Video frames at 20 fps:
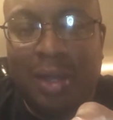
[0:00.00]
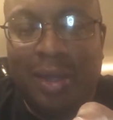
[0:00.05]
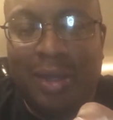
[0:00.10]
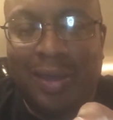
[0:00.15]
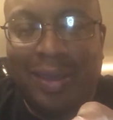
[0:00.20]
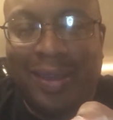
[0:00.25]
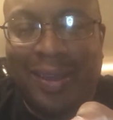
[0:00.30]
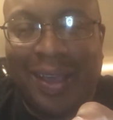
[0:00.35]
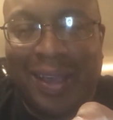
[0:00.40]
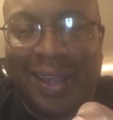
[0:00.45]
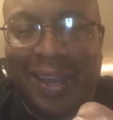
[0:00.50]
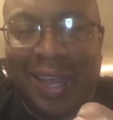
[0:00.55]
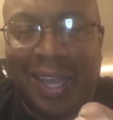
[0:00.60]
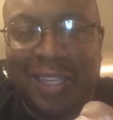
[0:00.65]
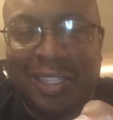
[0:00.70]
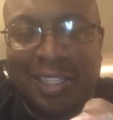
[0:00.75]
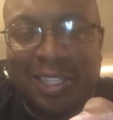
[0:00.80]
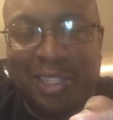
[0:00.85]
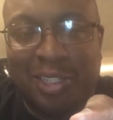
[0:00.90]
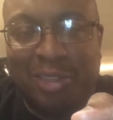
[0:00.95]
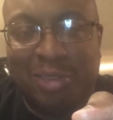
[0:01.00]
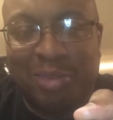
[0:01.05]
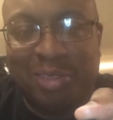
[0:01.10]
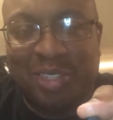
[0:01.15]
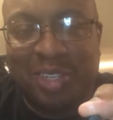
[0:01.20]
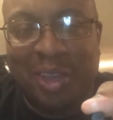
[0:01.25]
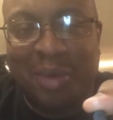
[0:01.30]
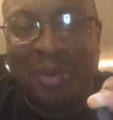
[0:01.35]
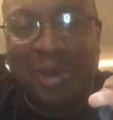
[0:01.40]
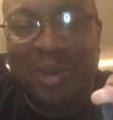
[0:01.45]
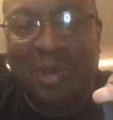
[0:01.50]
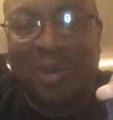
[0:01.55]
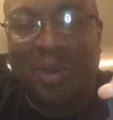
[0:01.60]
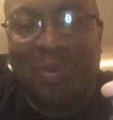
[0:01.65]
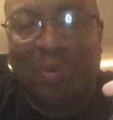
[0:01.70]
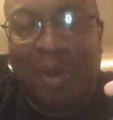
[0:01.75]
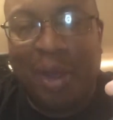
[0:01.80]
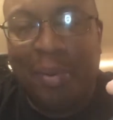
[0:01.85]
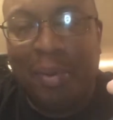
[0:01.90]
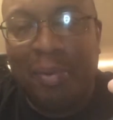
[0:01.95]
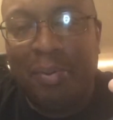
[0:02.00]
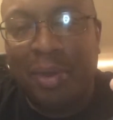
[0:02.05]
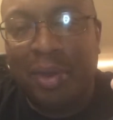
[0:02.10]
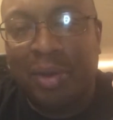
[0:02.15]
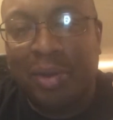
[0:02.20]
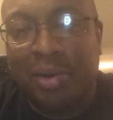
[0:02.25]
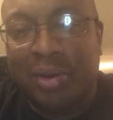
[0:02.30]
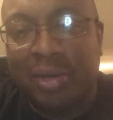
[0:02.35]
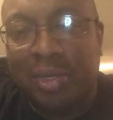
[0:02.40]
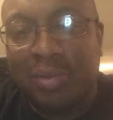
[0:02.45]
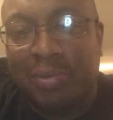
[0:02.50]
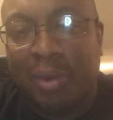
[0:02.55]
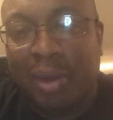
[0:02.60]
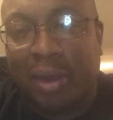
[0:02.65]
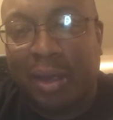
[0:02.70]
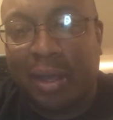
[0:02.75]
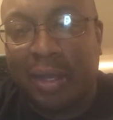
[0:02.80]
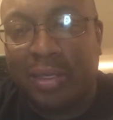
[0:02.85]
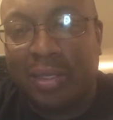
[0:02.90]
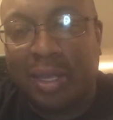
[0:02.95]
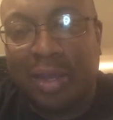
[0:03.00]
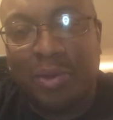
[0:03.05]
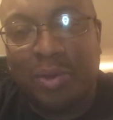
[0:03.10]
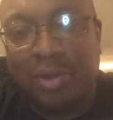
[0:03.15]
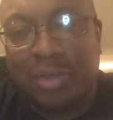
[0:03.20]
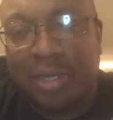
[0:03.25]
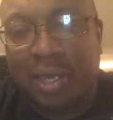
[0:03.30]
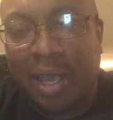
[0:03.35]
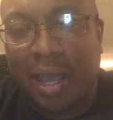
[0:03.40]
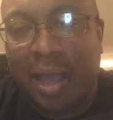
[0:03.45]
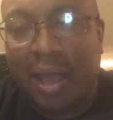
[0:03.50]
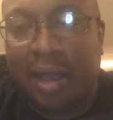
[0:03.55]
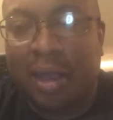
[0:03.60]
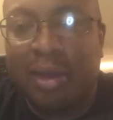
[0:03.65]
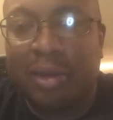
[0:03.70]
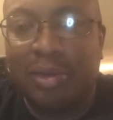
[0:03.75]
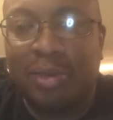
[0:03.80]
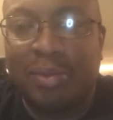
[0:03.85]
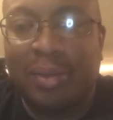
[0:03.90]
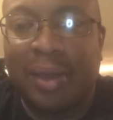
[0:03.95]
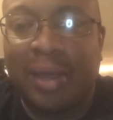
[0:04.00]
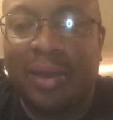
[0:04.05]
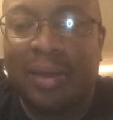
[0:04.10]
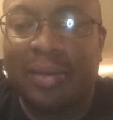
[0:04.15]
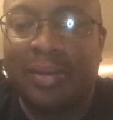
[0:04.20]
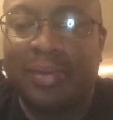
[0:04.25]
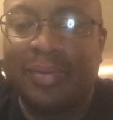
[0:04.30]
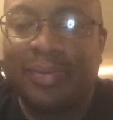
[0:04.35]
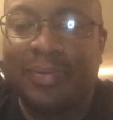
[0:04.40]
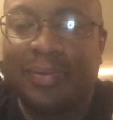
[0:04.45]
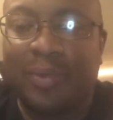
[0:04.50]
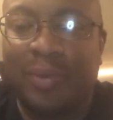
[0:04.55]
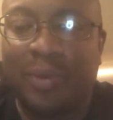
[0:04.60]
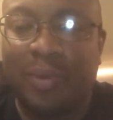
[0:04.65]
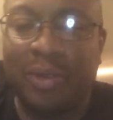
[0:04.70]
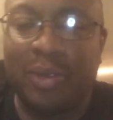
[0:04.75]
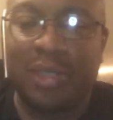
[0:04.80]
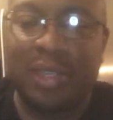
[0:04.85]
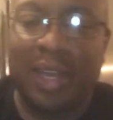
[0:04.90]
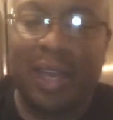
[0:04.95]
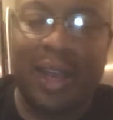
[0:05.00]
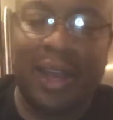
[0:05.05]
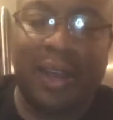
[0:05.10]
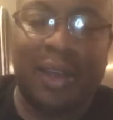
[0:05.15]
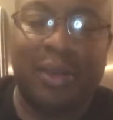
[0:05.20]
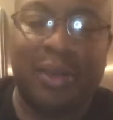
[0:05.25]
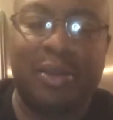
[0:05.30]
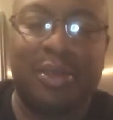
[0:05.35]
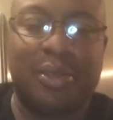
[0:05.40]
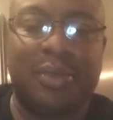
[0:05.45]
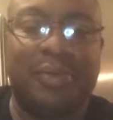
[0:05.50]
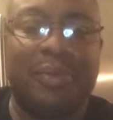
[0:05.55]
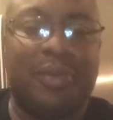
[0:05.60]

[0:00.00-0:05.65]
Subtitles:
I could actually do something to do a proper build on this Mark 18. We'll see how it goes, man. We'll see how it goes.